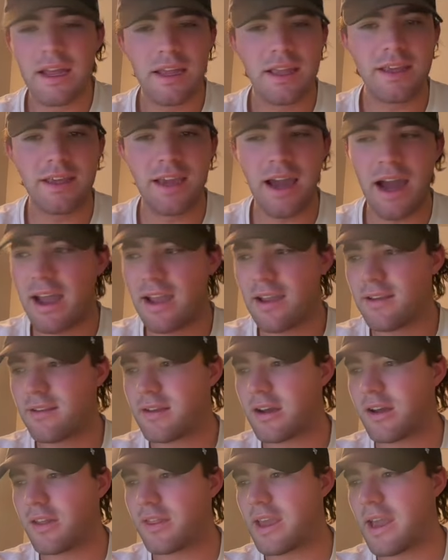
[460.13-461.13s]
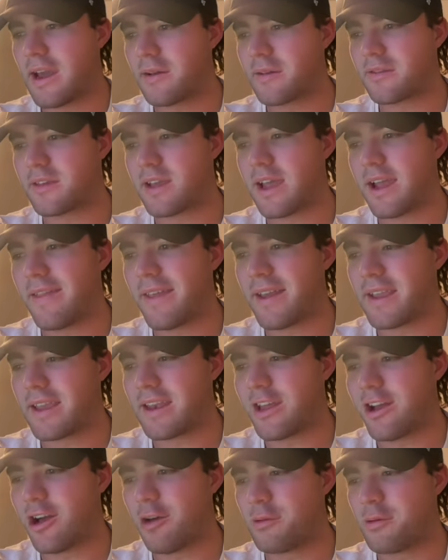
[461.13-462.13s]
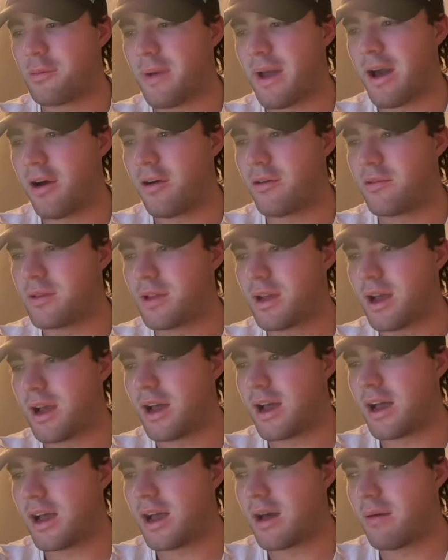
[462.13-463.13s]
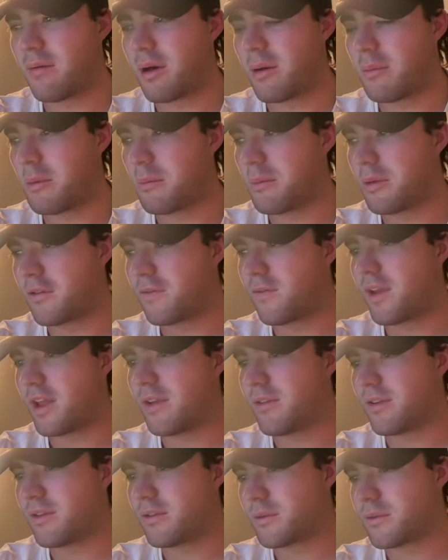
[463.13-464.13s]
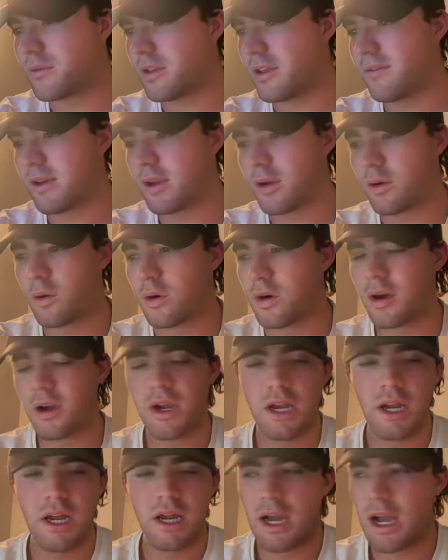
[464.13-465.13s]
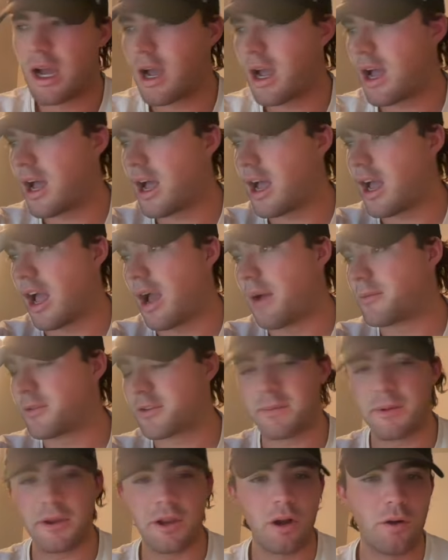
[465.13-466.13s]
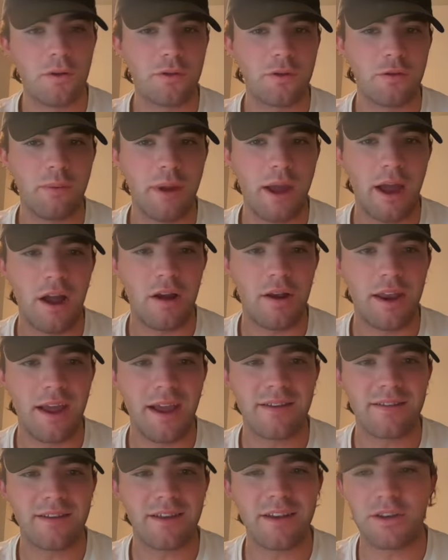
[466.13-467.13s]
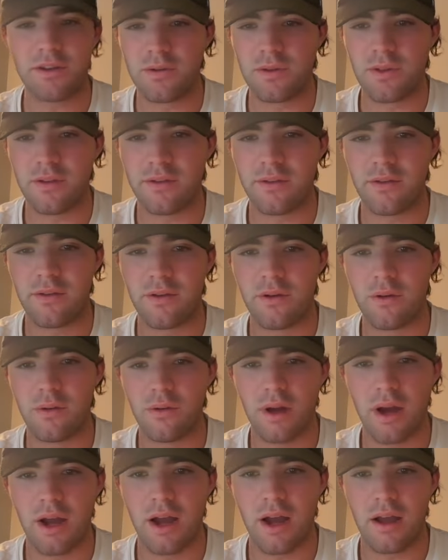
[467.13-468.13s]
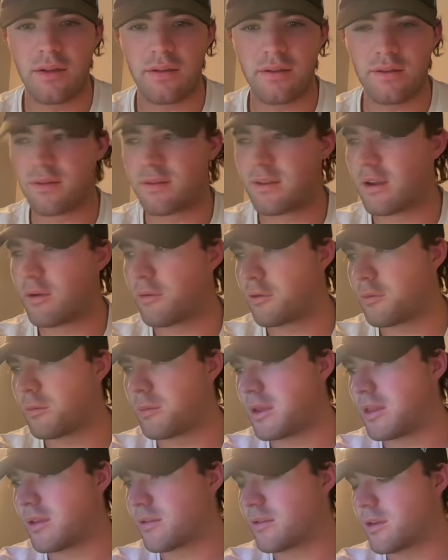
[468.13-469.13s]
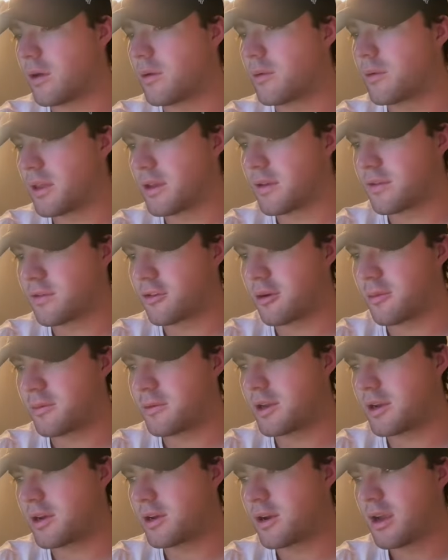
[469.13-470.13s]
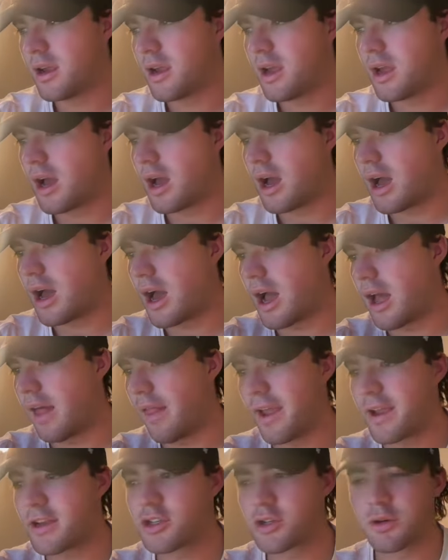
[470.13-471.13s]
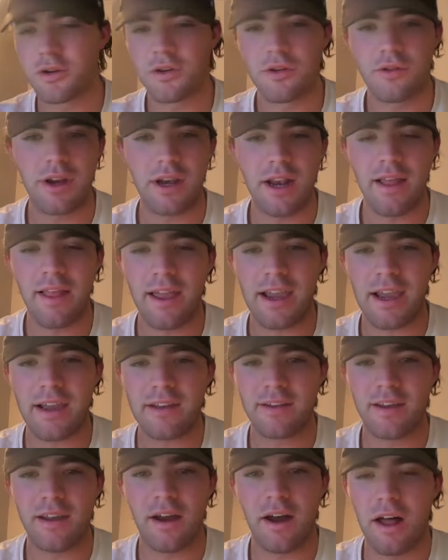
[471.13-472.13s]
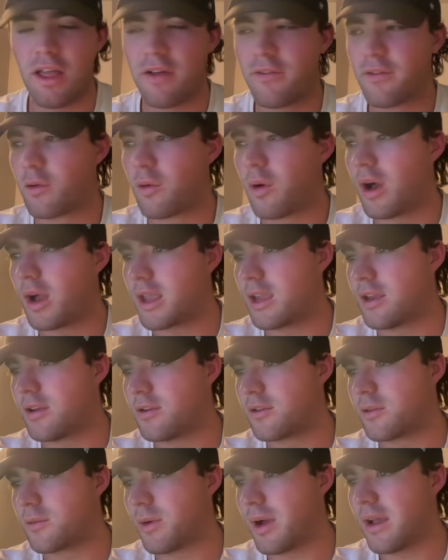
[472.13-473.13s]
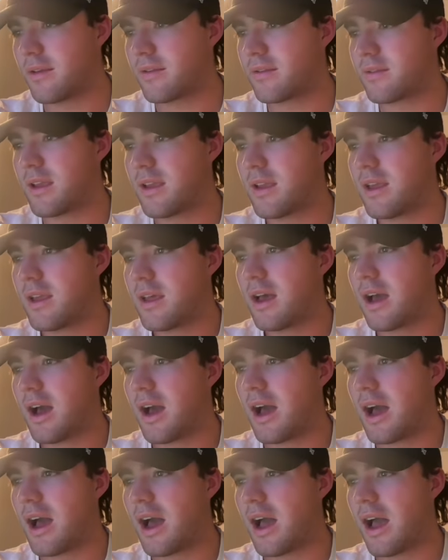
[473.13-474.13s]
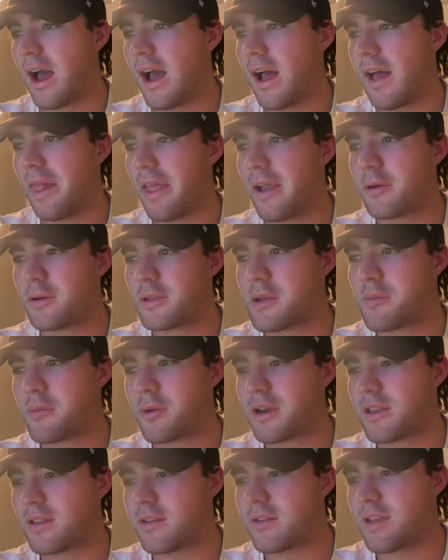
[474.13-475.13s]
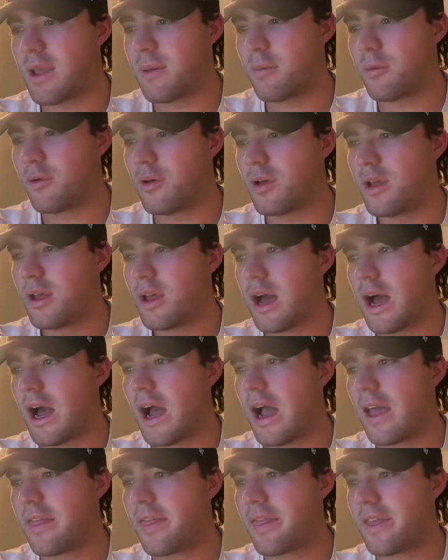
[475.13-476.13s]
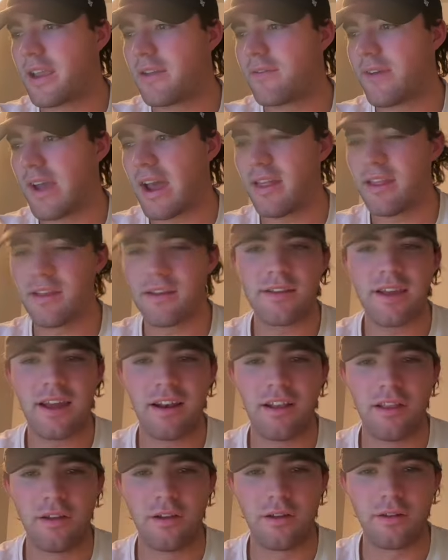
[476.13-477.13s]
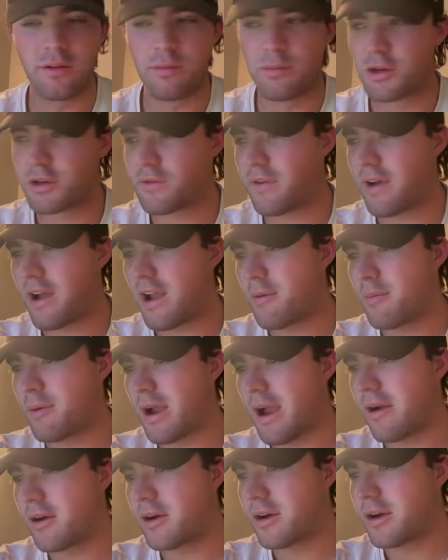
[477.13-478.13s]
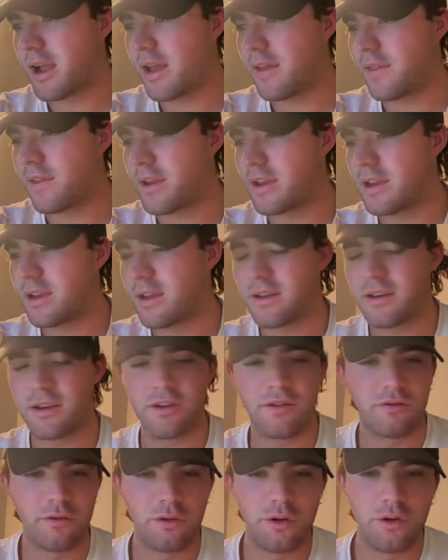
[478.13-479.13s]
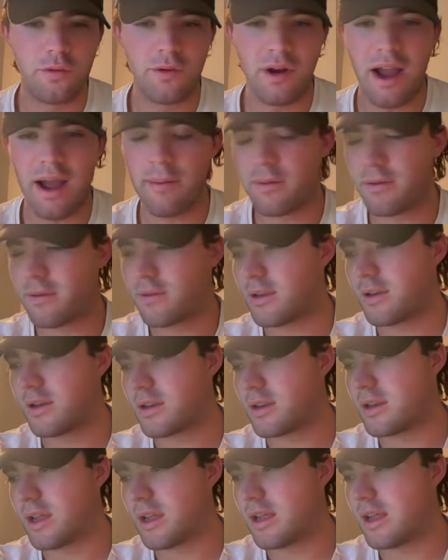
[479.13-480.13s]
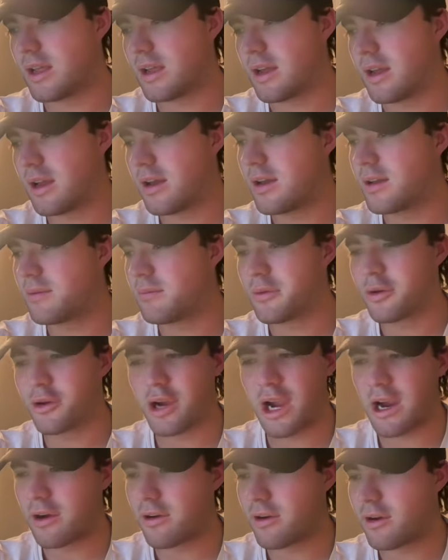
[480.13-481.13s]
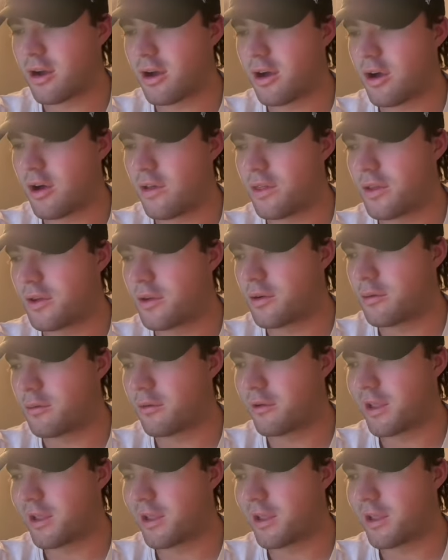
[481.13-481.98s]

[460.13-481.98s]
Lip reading: guys on the outside that can help him out. I'm a big fan of his receiving core. I'm just going to be going through bound as I do this too, so stick with me. There's no really script here. I like Jordan Green. I like Isaiah Oliver. Waukee Northwest, I like what they bring to the table. I think Valley's got a little too much firepower. I think DeGroote, Robinson, McGregor, all the normal